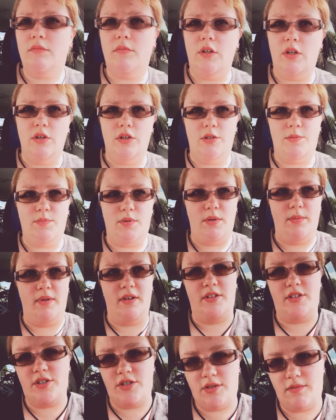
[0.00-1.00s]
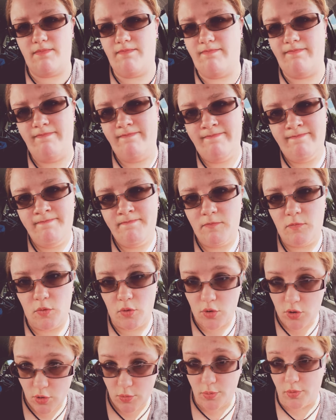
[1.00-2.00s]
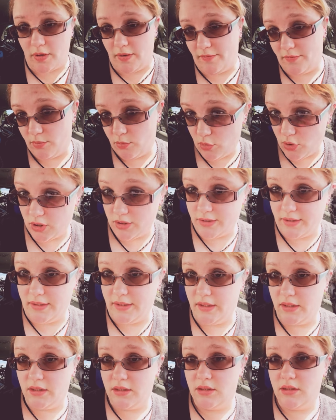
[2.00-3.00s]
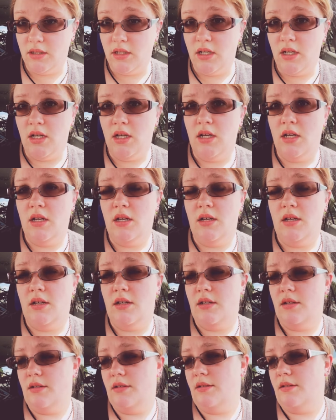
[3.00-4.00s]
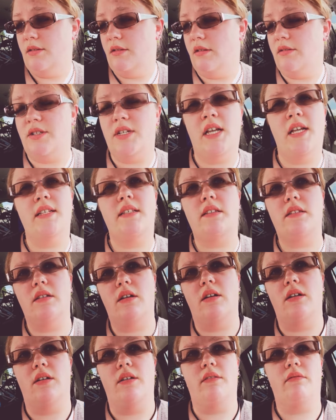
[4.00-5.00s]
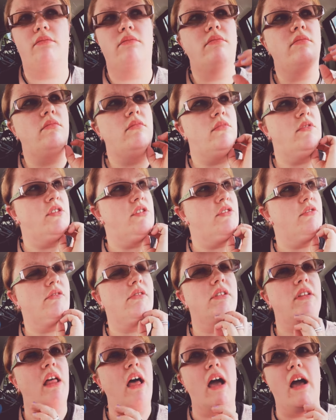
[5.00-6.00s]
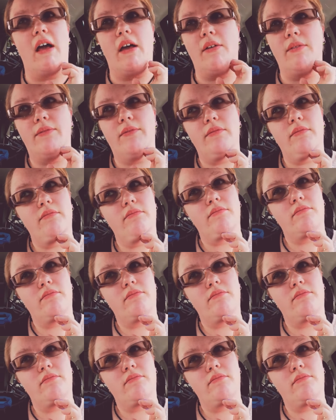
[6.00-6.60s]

you just pretty much recuperate from working. Now, chances are you're alive,